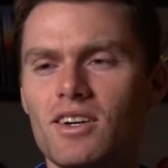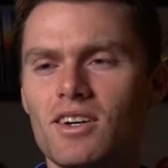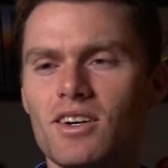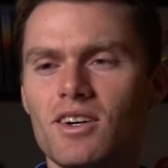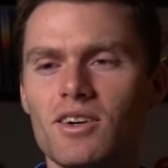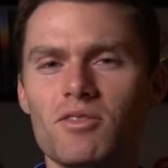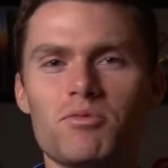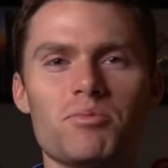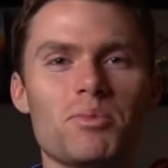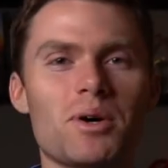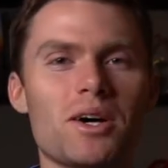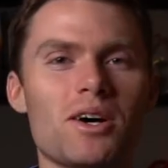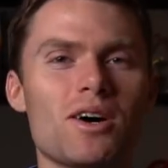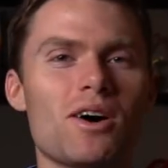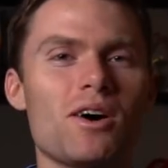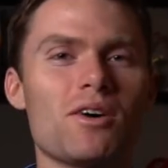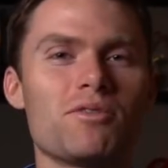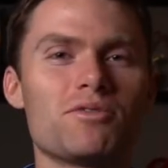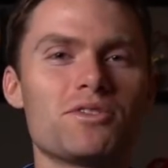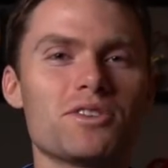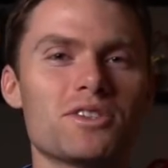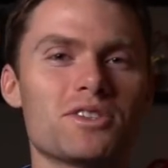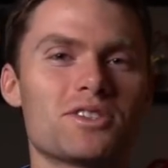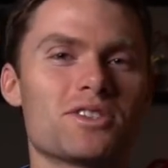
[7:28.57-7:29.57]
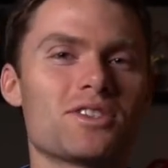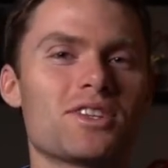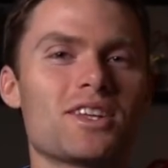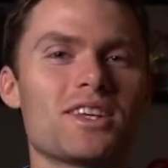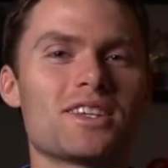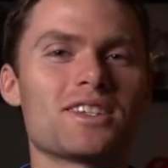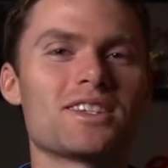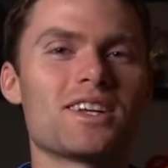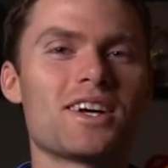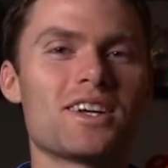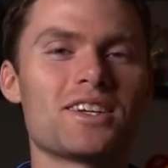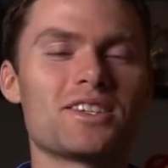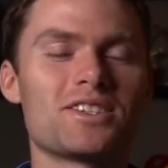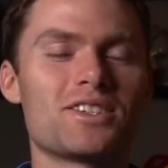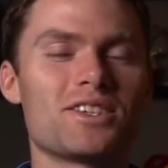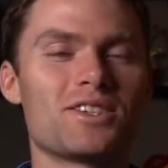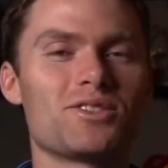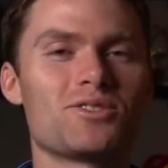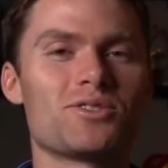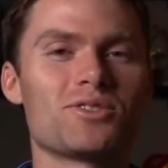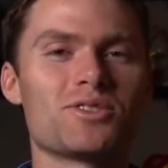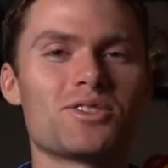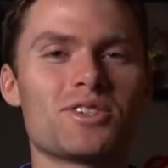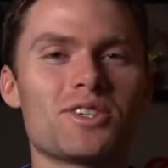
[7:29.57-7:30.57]
of my office, so that's not as
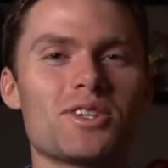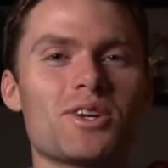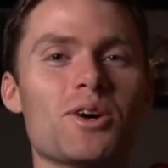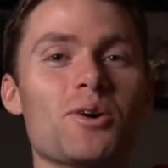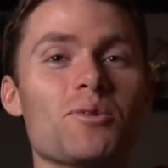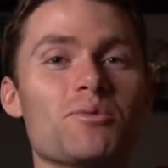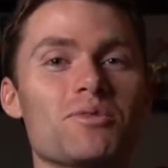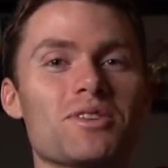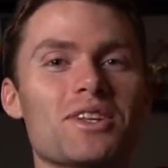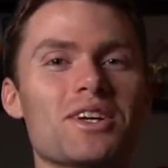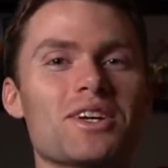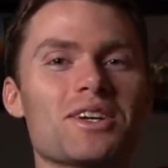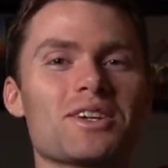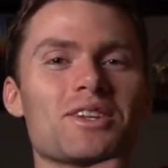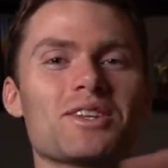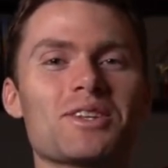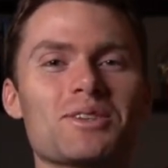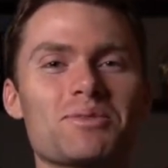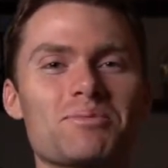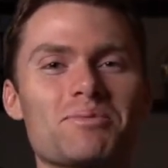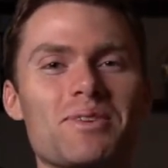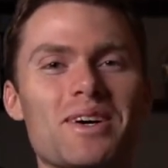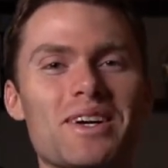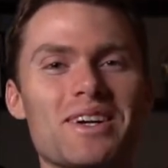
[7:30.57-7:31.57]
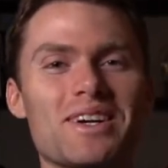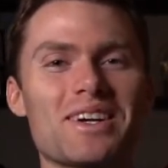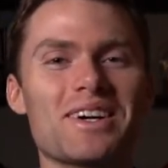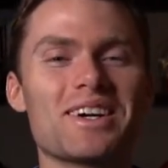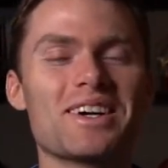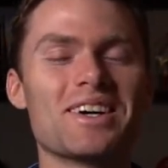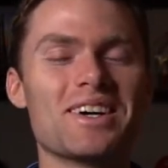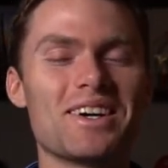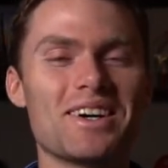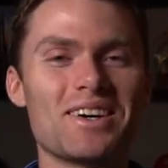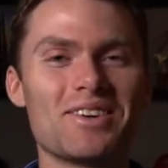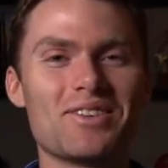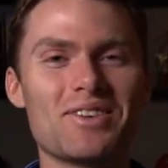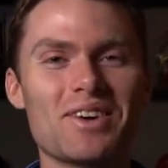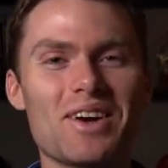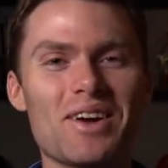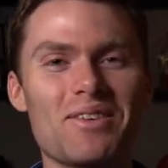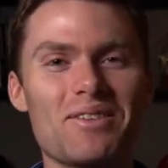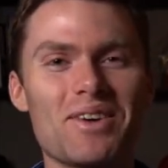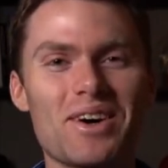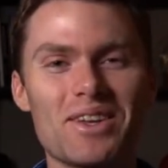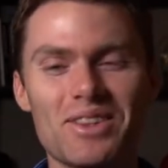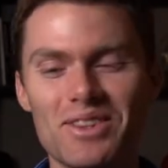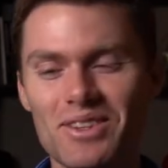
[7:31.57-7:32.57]
interesting. Hopefully it'll look better when
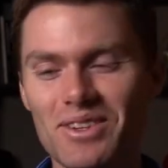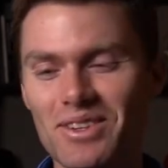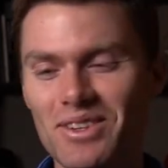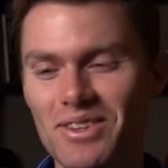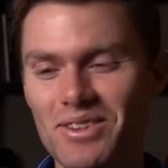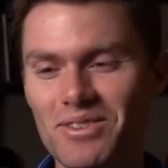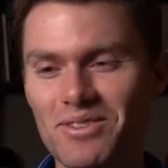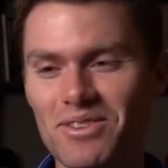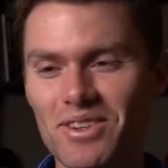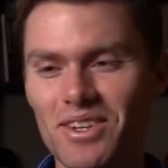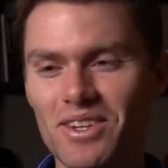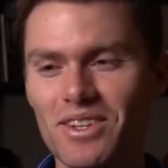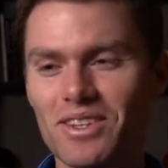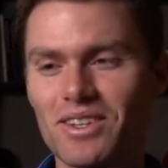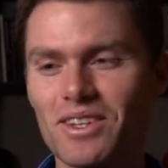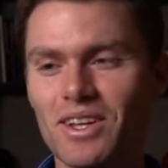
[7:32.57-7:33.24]
I'm out there in the field.